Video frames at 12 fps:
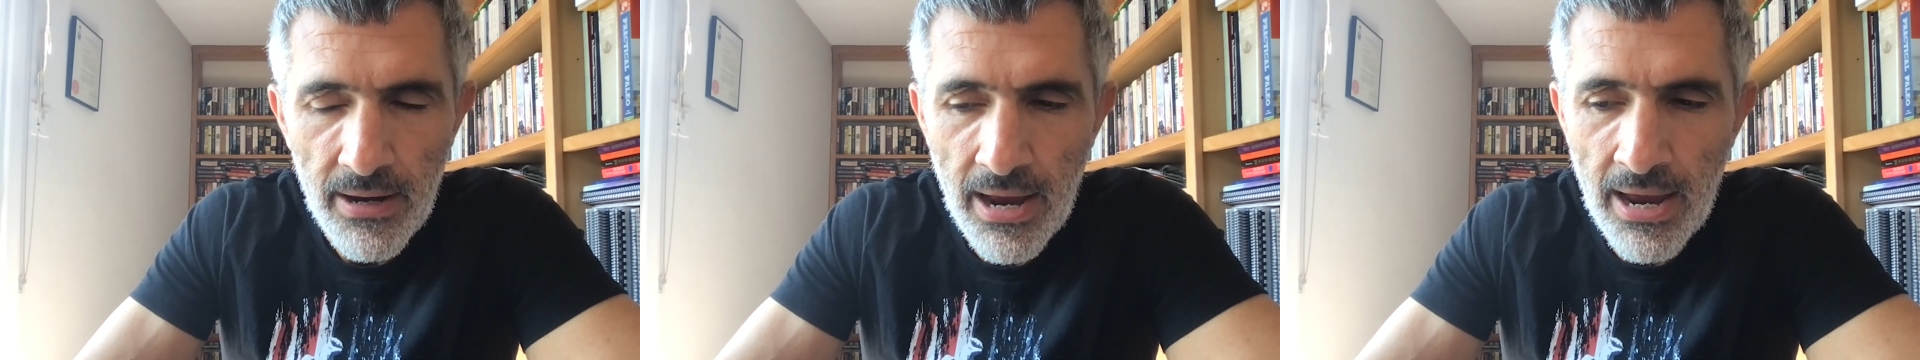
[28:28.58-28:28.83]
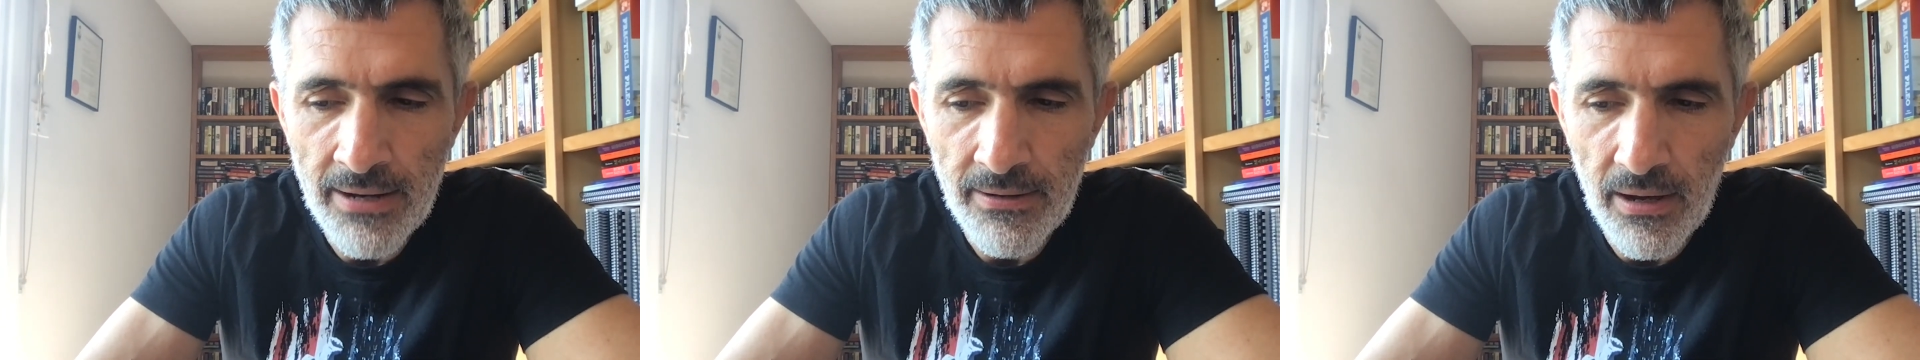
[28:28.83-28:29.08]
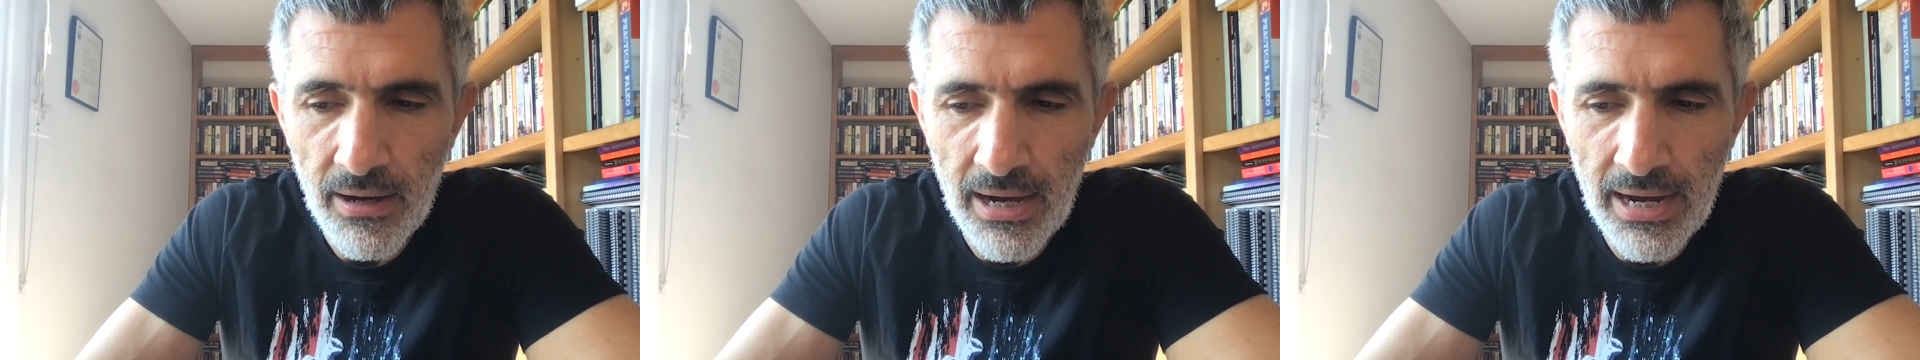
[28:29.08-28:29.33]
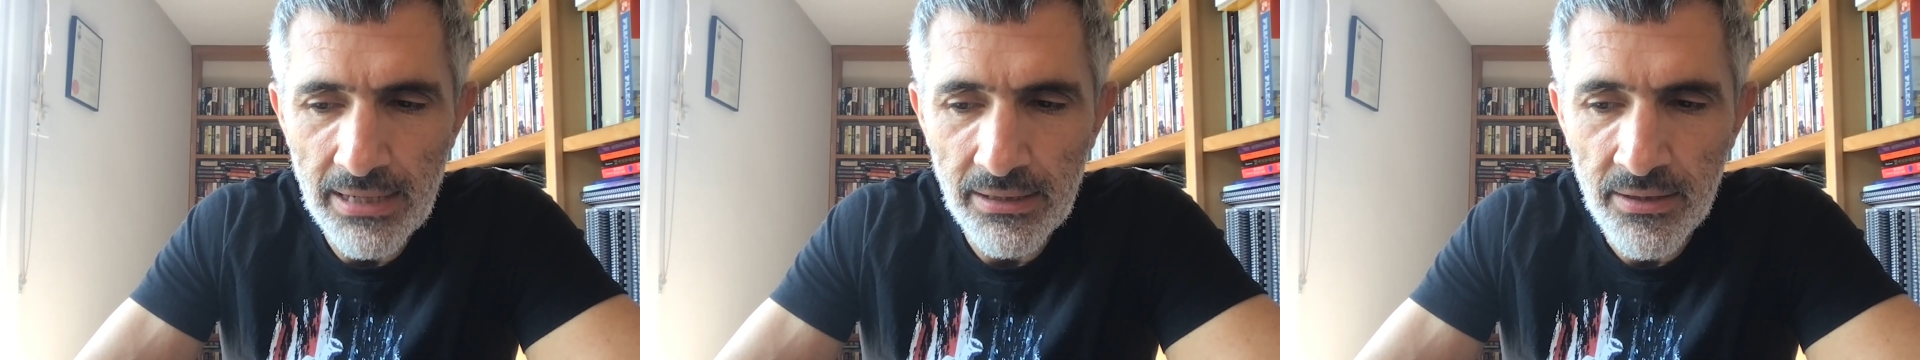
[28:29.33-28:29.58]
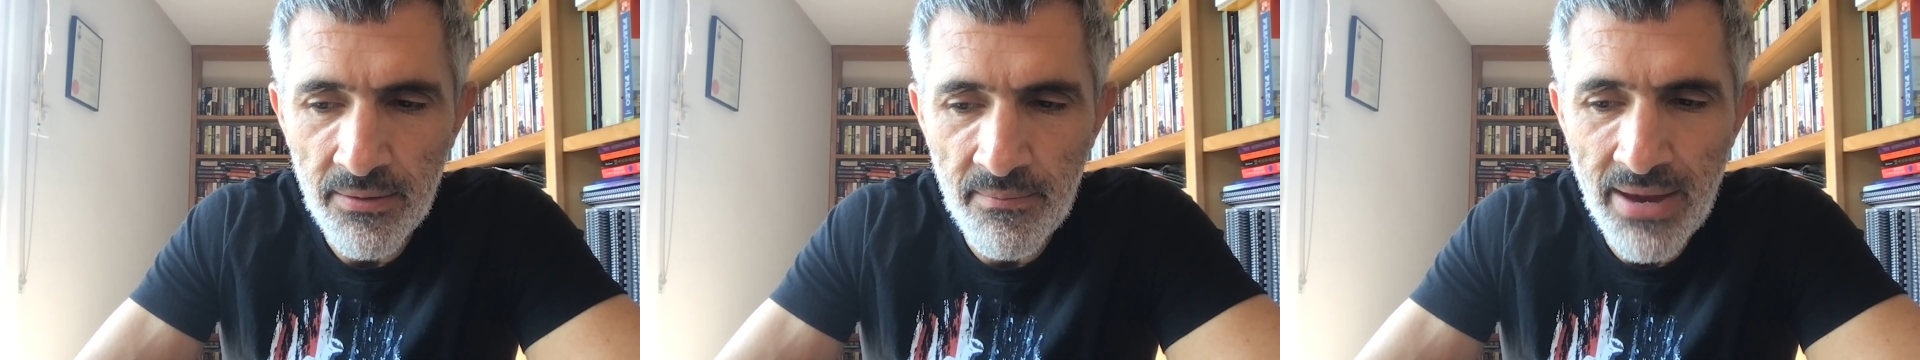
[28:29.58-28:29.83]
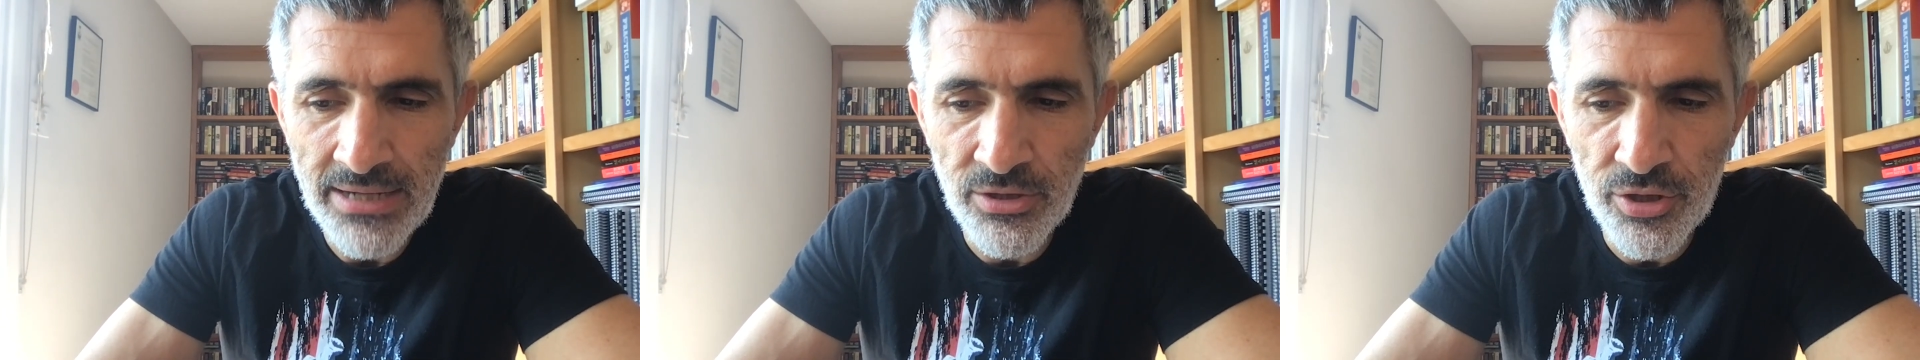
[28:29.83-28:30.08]
And I
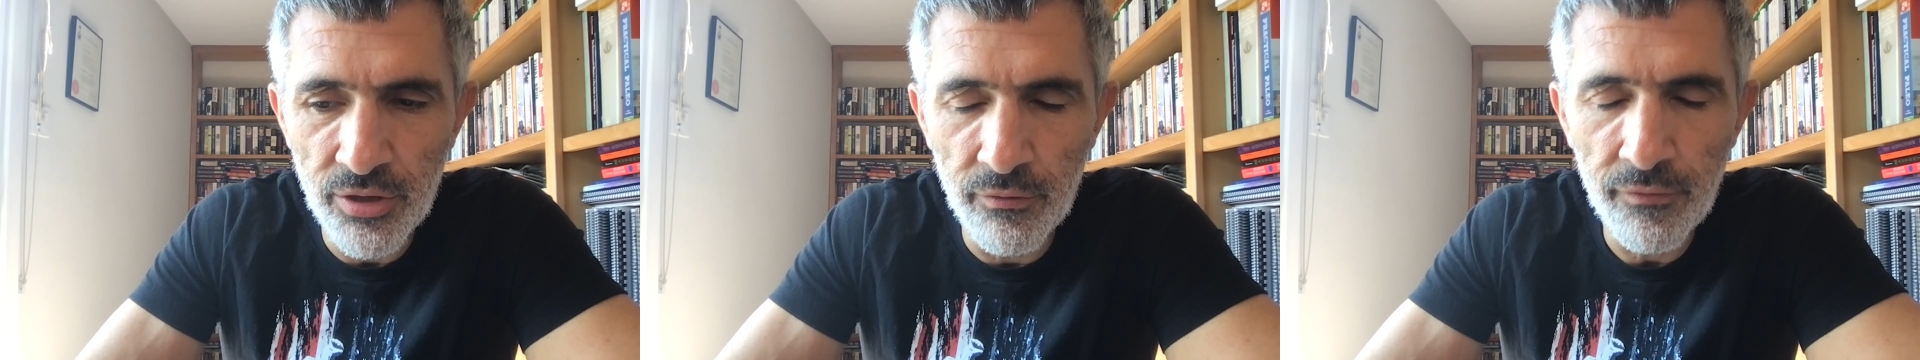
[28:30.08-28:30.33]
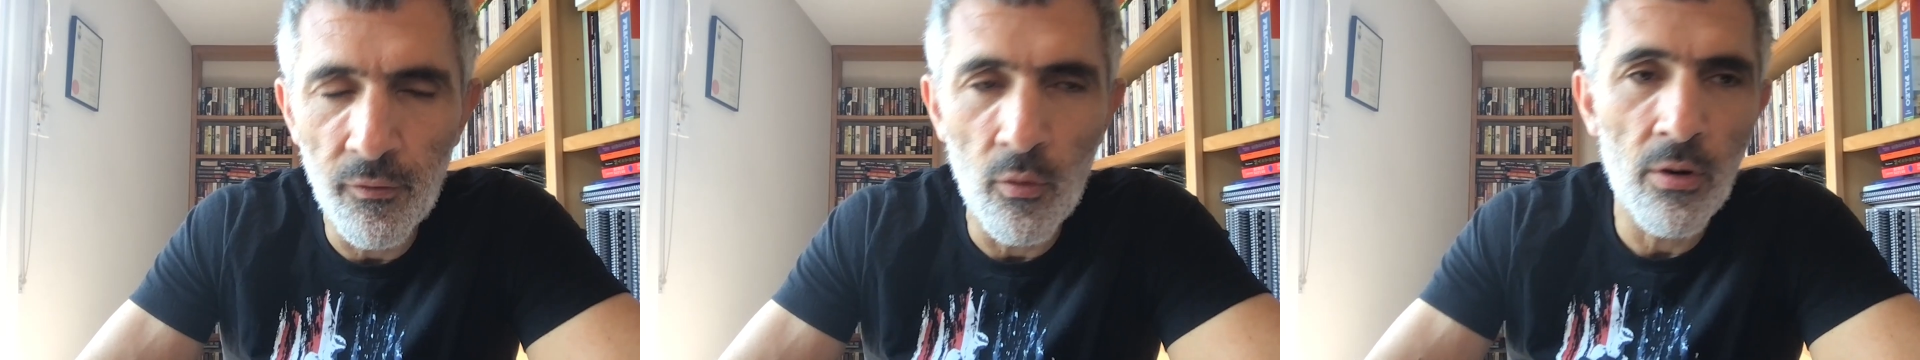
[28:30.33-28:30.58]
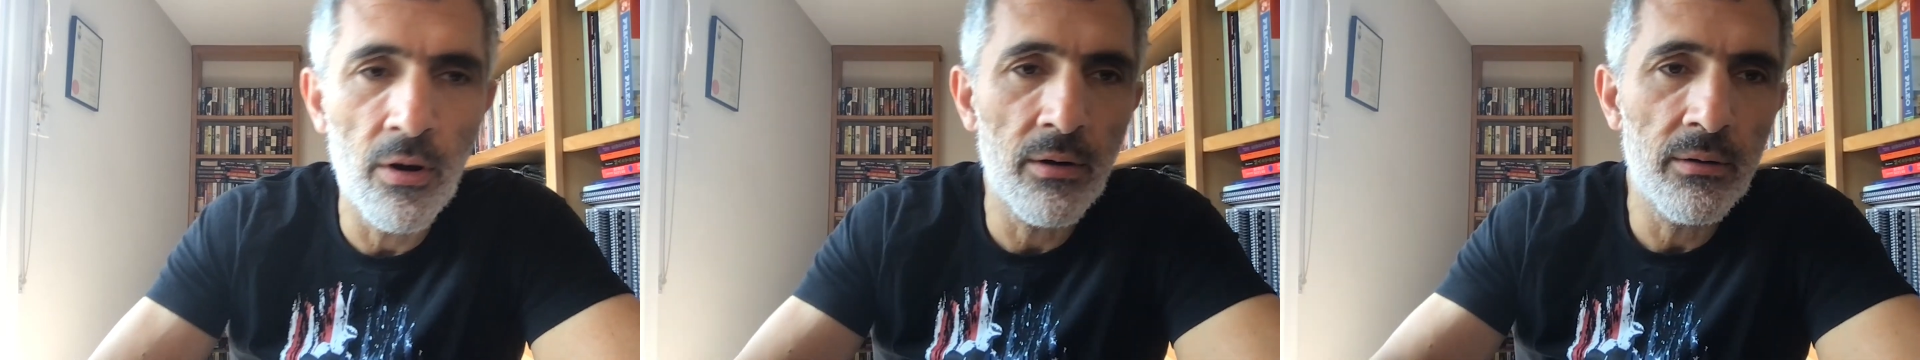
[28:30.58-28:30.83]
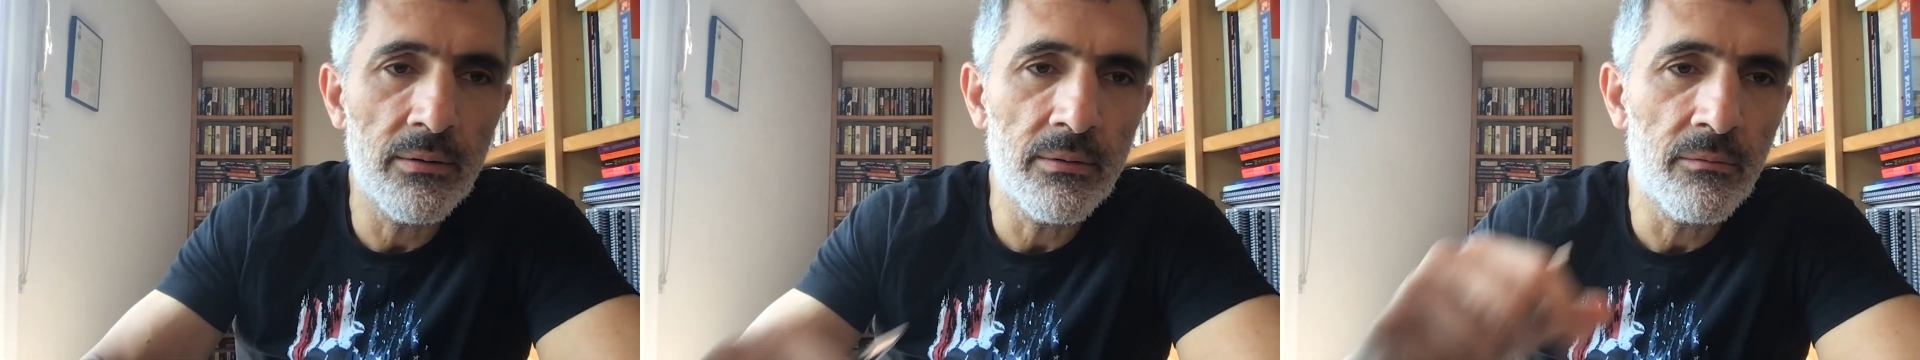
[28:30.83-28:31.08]
commend you for